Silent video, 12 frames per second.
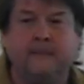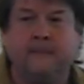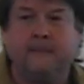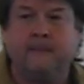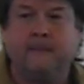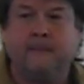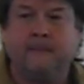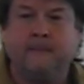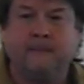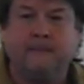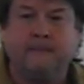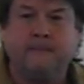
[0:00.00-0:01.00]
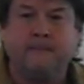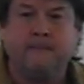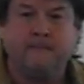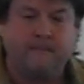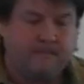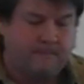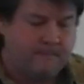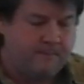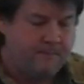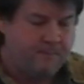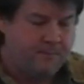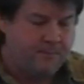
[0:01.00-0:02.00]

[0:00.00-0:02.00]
[no speech]